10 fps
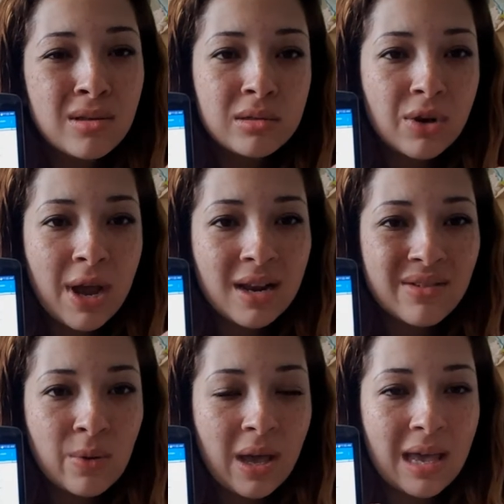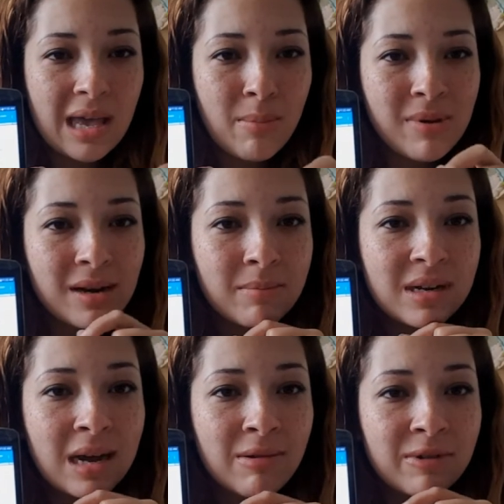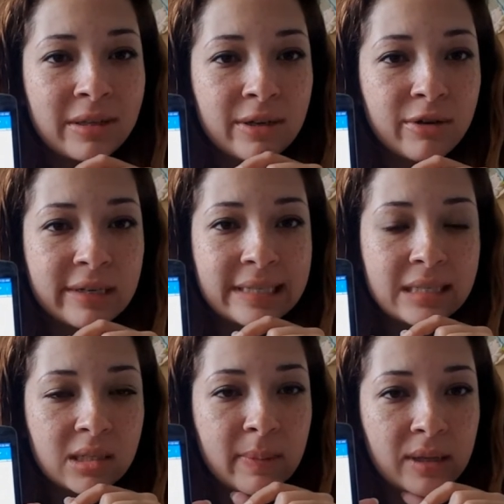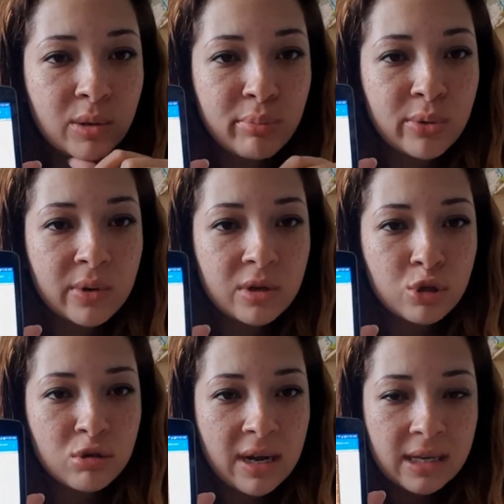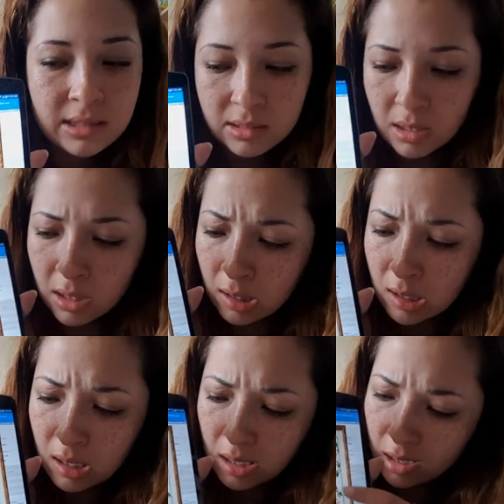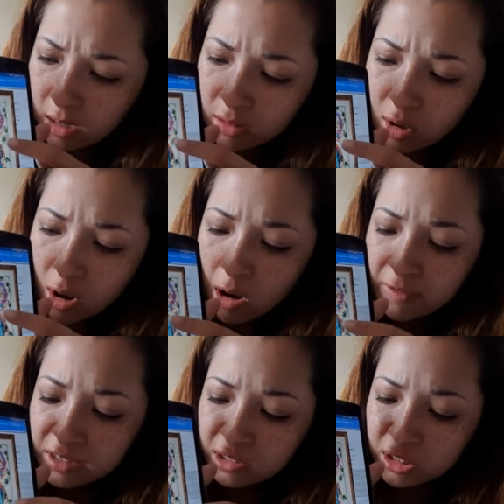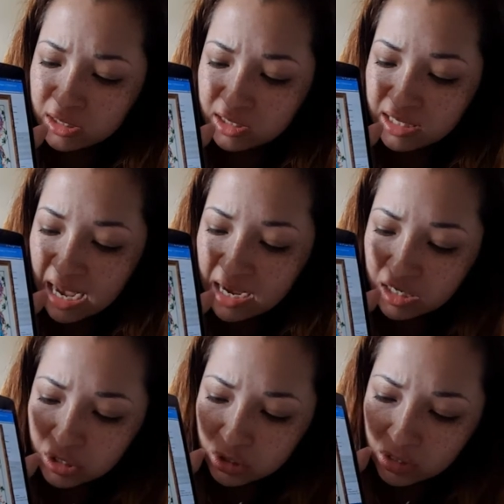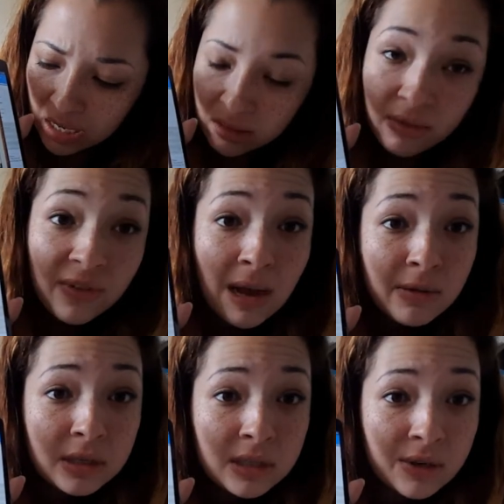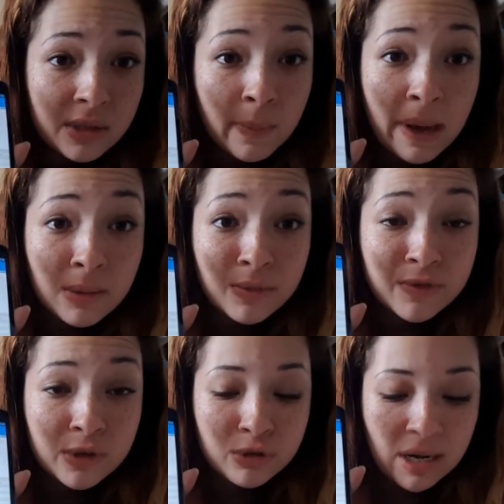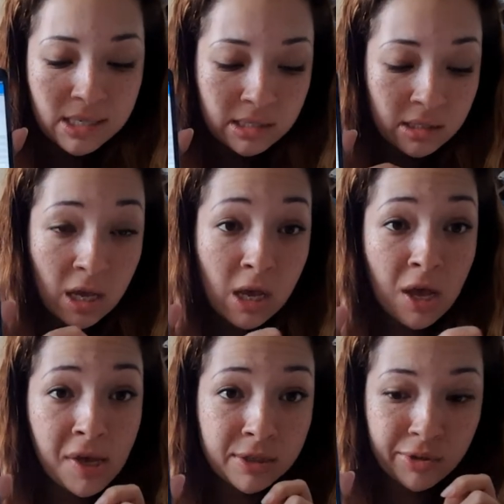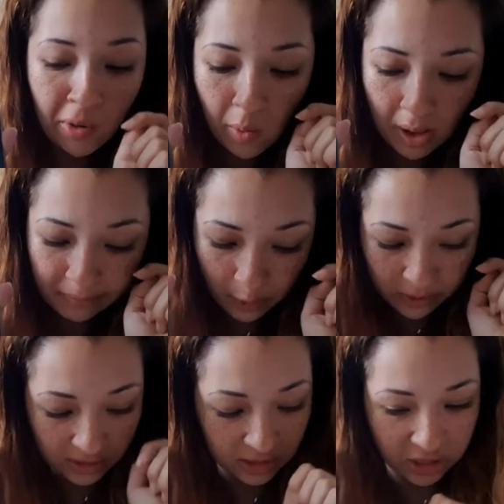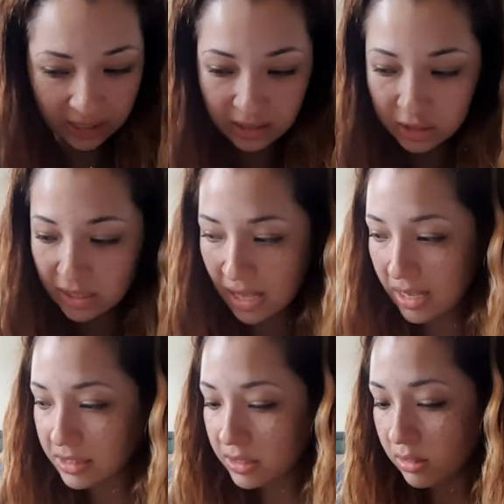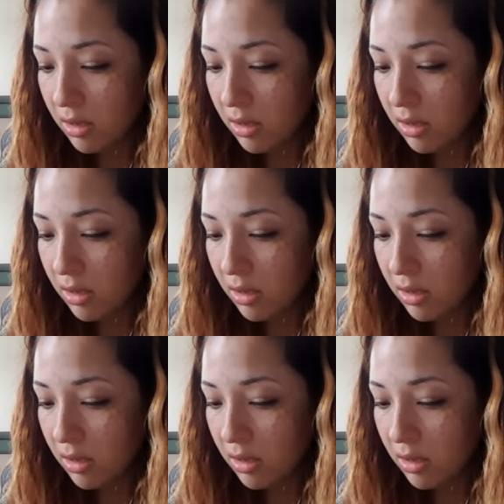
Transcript: Those are kind of okay. But I'm not really crazy about the blue in her dress. And the orange and the sash. And the flowers that are in the bottom of her dress. So I'm going to change that.